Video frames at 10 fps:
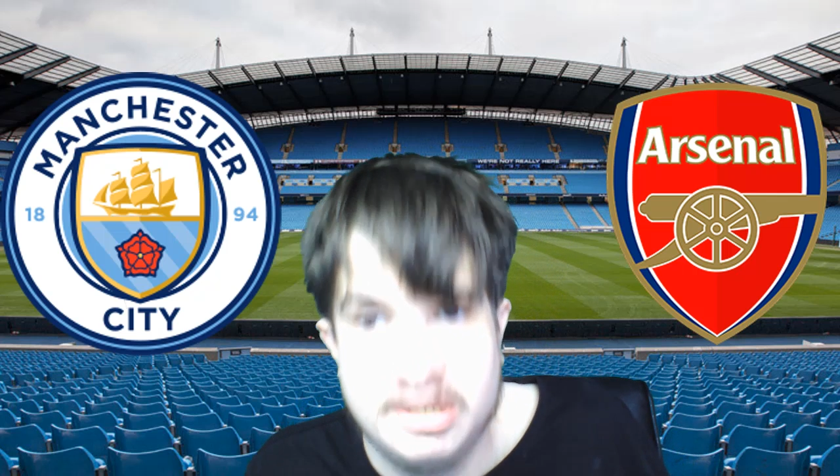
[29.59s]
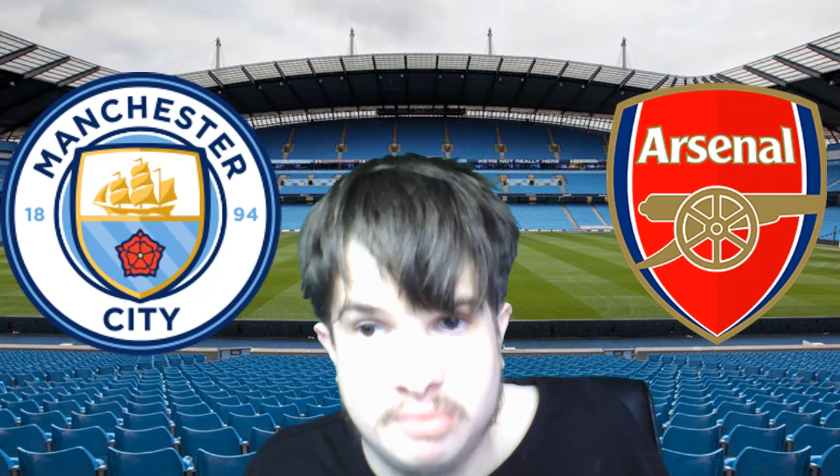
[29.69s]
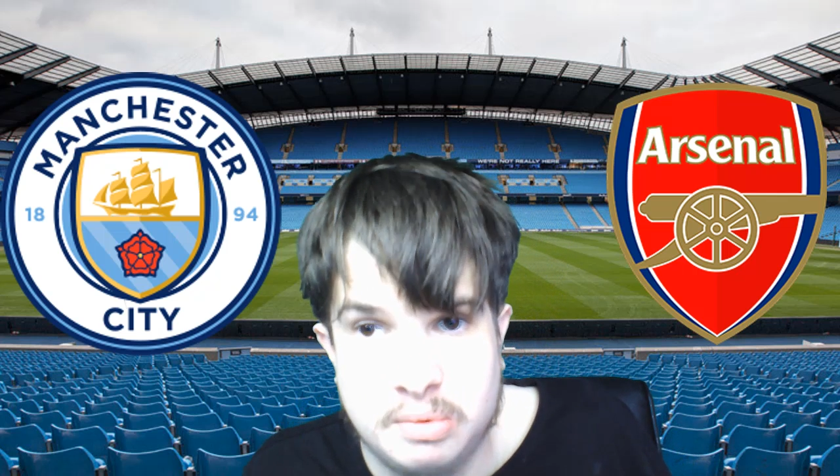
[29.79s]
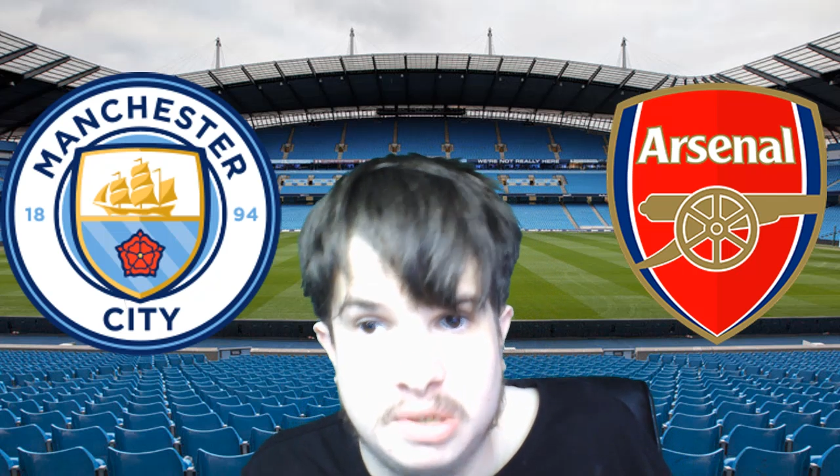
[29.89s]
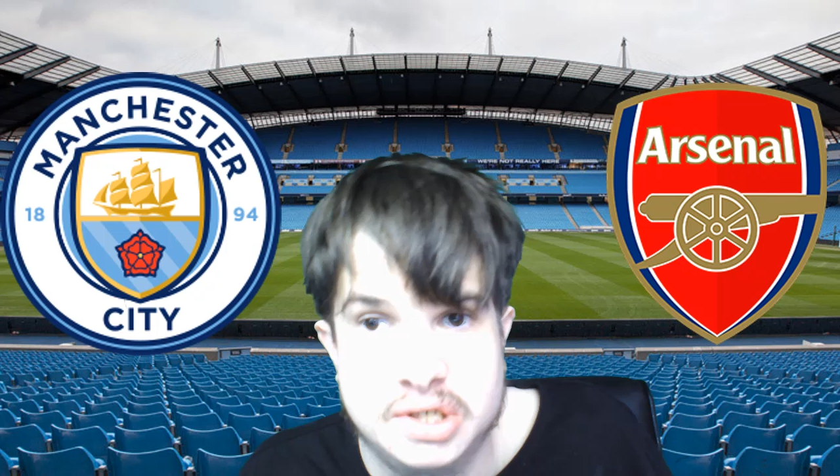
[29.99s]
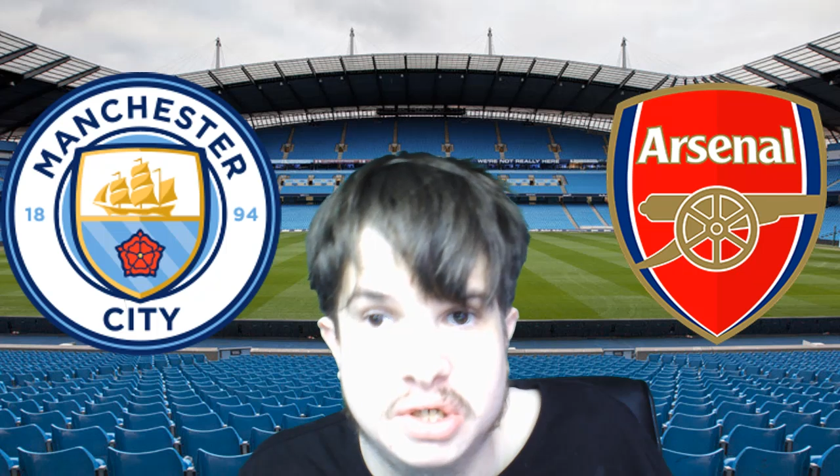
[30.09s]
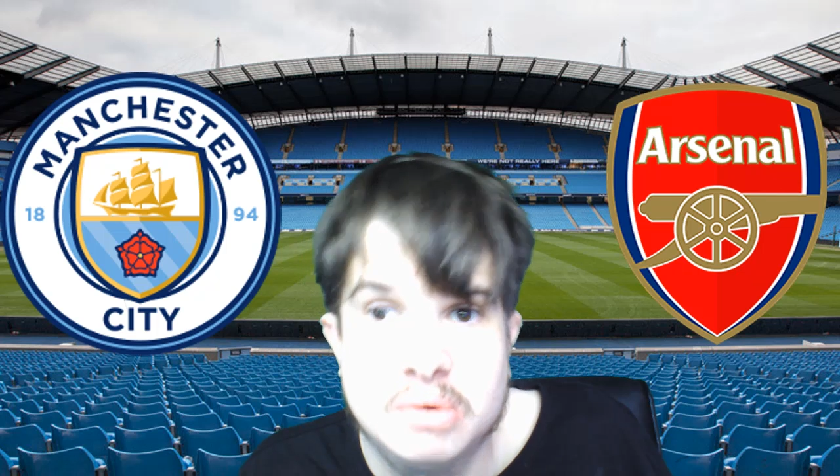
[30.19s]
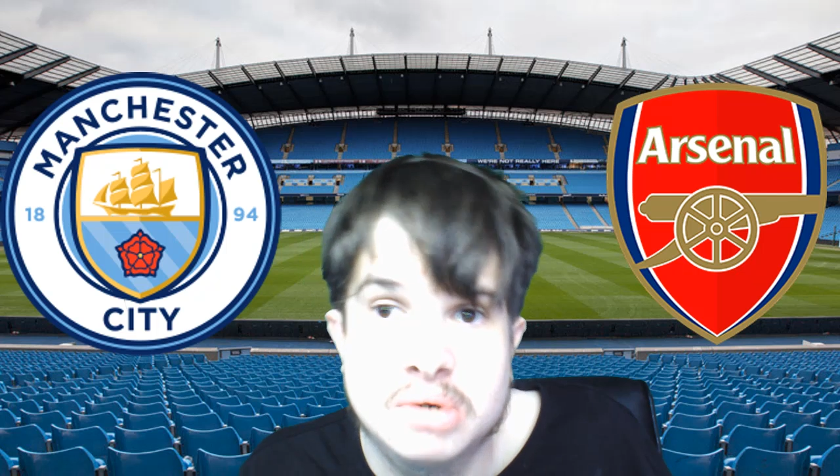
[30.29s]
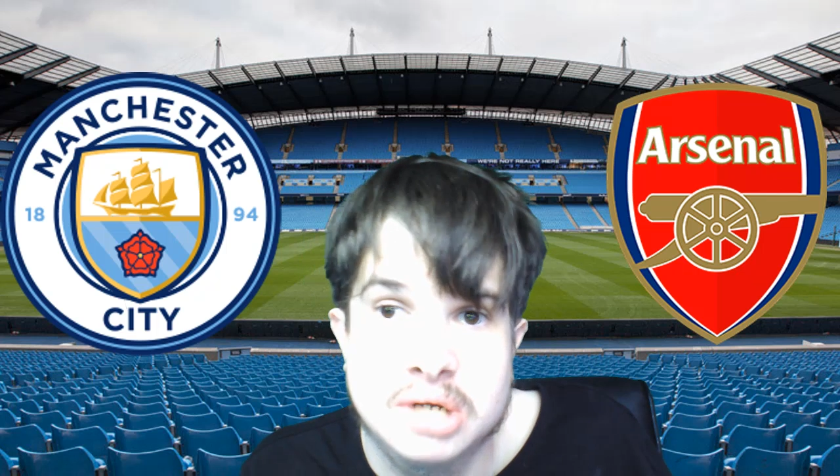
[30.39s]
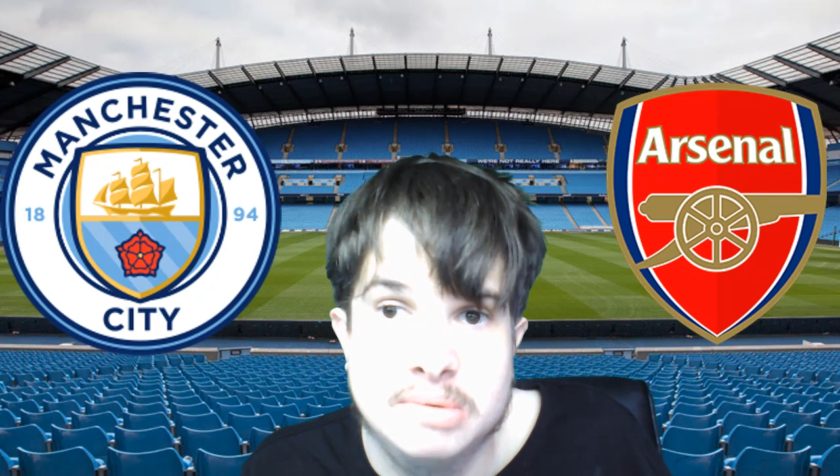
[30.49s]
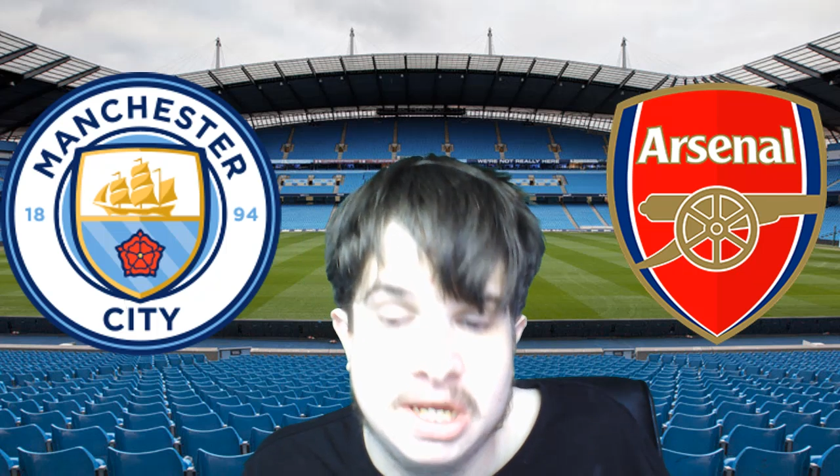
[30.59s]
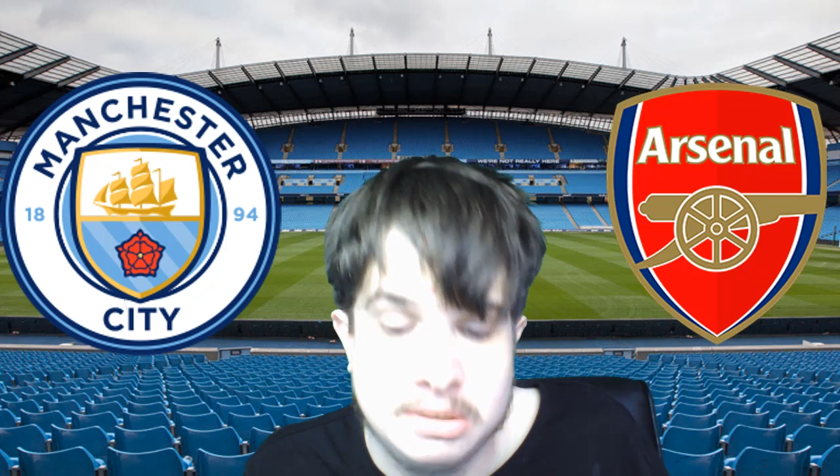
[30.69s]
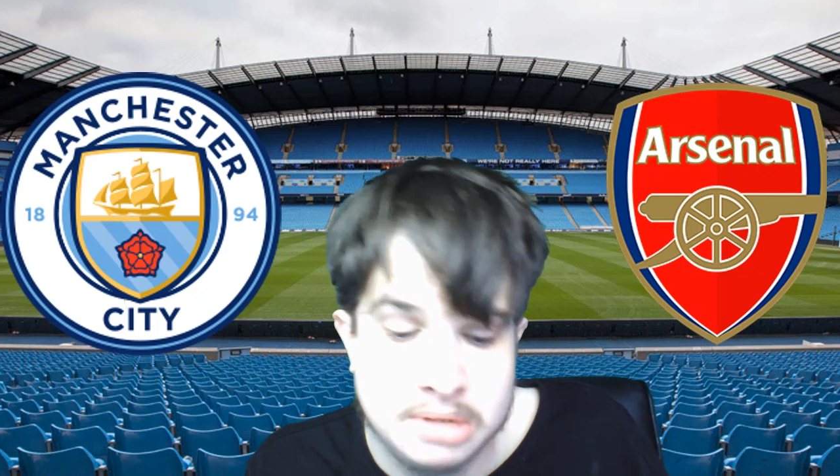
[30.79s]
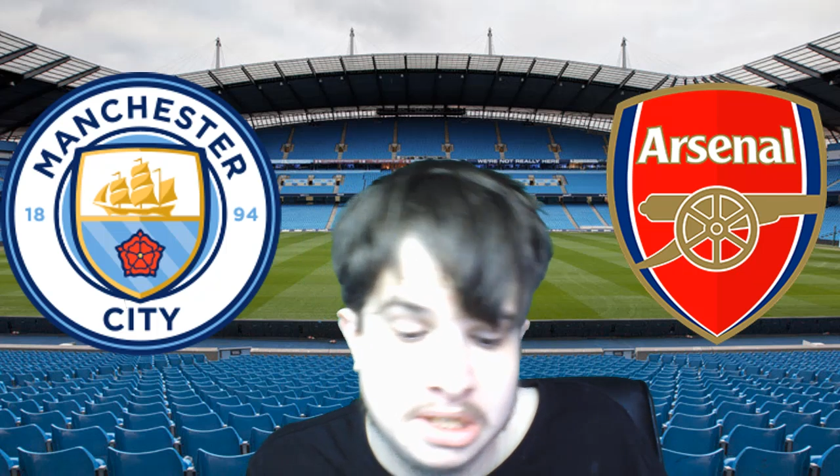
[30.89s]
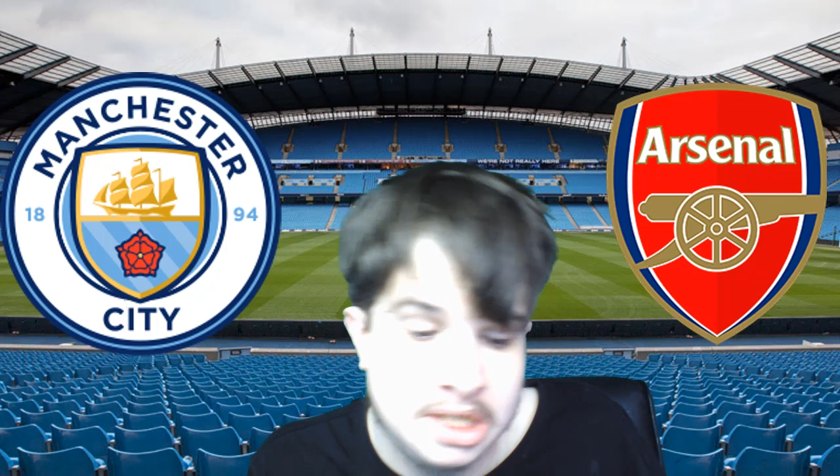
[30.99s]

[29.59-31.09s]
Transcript: everyone's talking about,